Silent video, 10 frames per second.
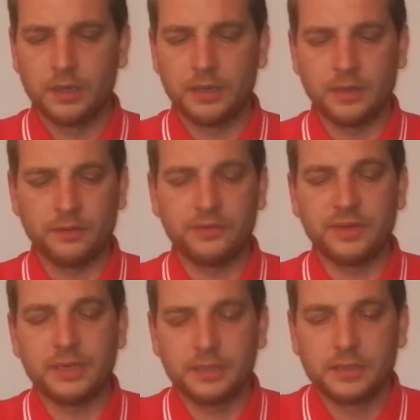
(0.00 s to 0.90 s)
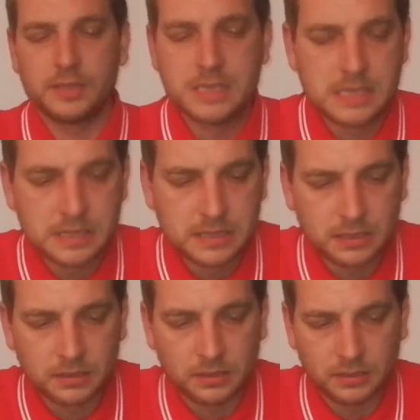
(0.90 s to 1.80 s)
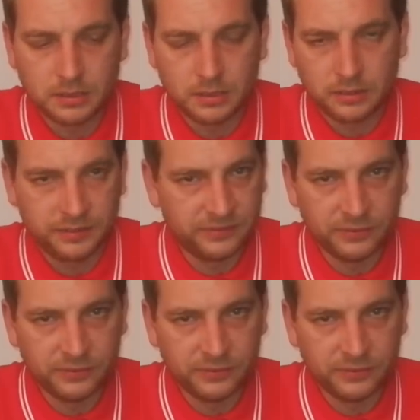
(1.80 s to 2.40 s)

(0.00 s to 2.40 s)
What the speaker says: Now obviously, this is